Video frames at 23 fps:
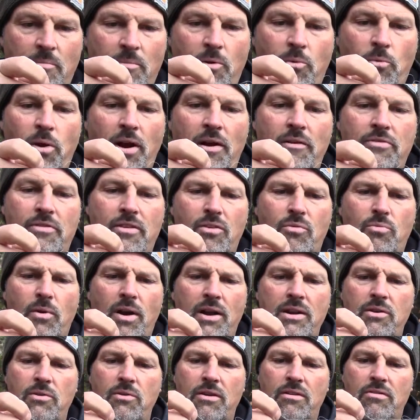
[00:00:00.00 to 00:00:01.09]
My wife says,
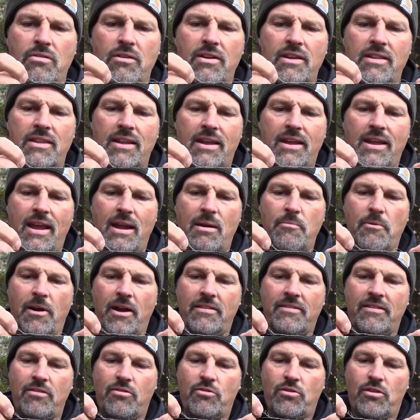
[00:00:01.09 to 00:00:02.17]
"Why do you always look at the camera?"
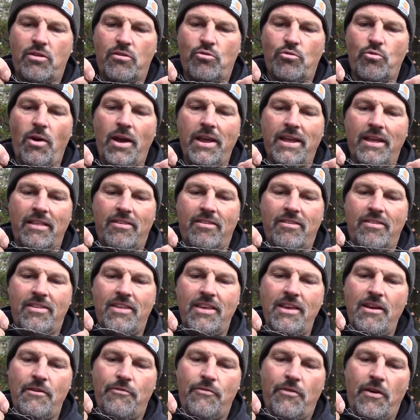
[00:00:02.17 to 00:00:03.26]
I said, "It's just so I can
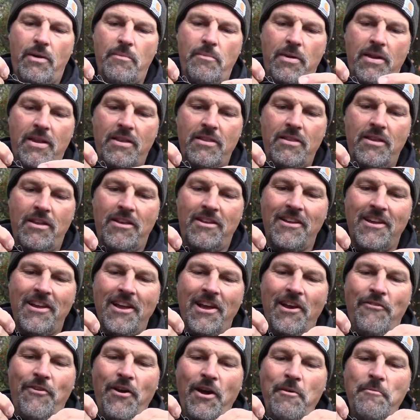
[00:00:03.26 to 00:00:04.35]
see if I'm in
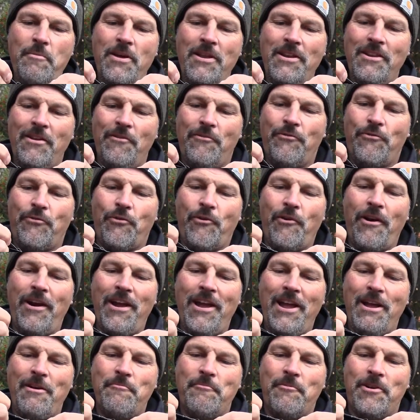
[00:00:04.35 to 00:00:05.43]
the
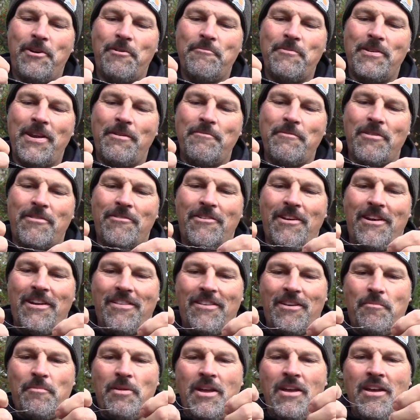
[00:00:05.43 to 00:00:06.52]
frame when I'm
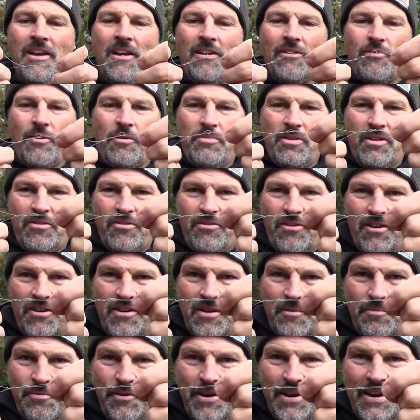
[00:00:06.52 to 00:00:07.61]
demonstrating something." So I'm just
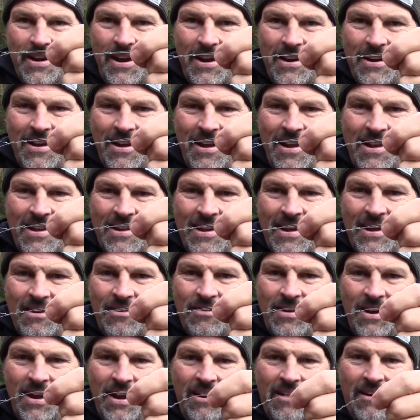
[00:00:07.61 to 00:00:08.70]
starting to bring that knot
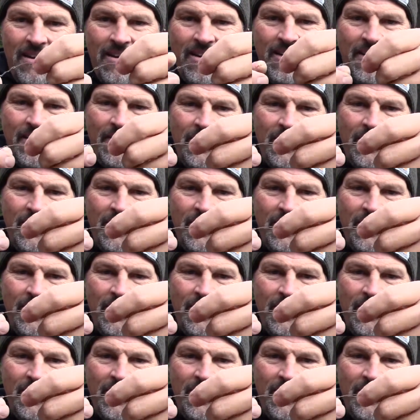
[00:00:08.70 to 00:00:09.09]
down there.